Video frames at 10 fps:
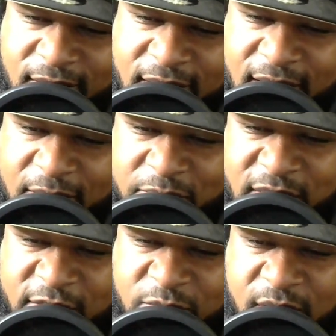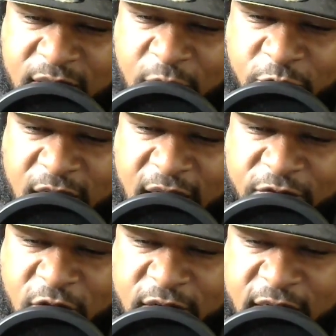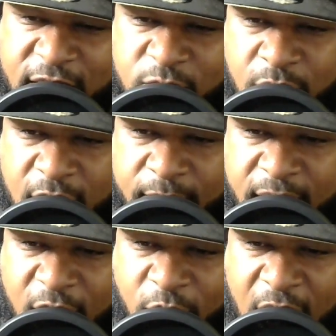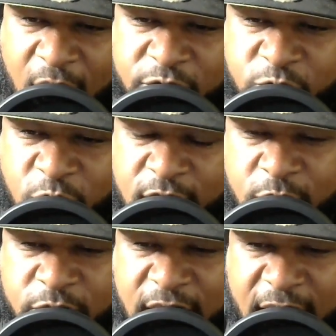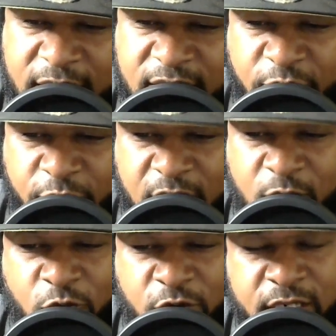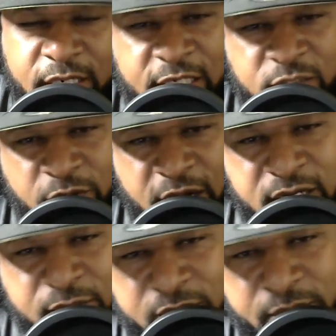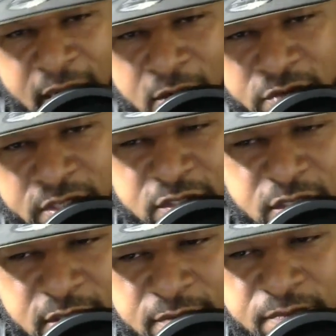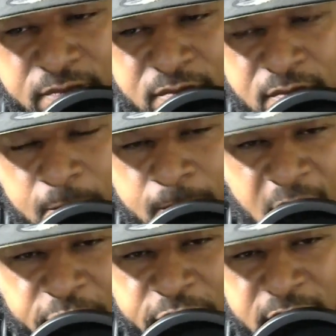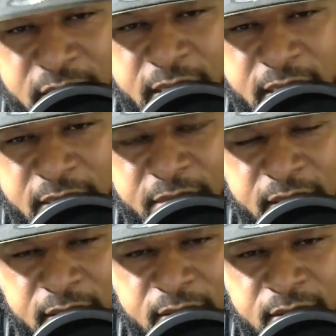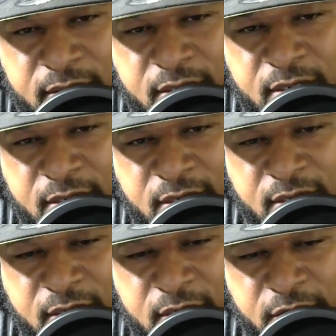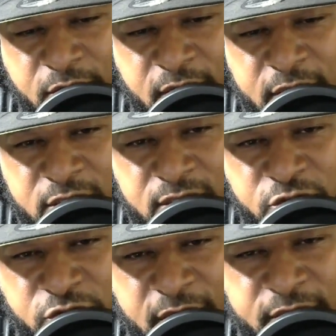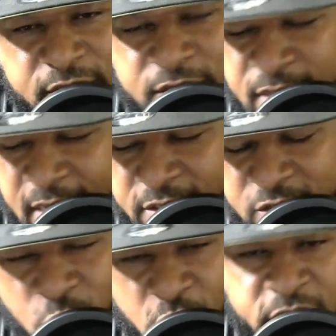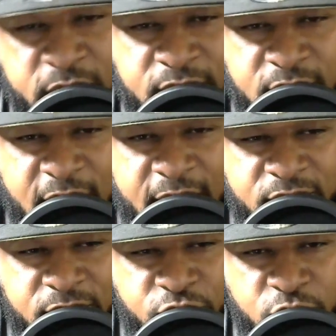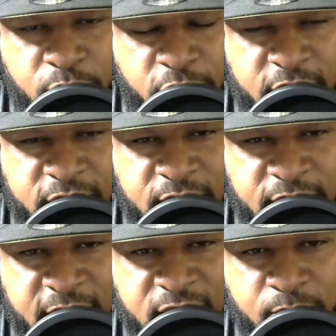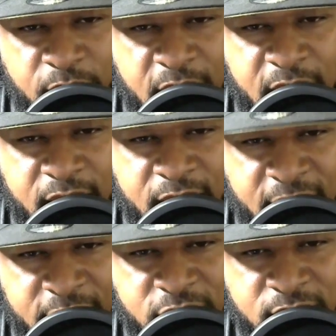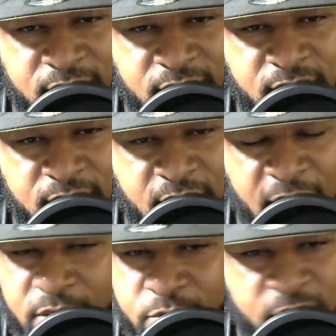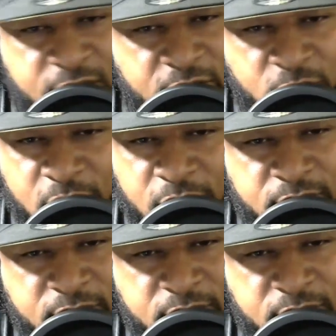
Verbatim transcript: That upsets me because I thought Dez Bryant, man, I was one of those guys that really wanted Dez Bryant to be back on this team. I really did, man. You know, I just wanted to see that Drew Brees, the Dez Bryant connection. I knew it could have worked.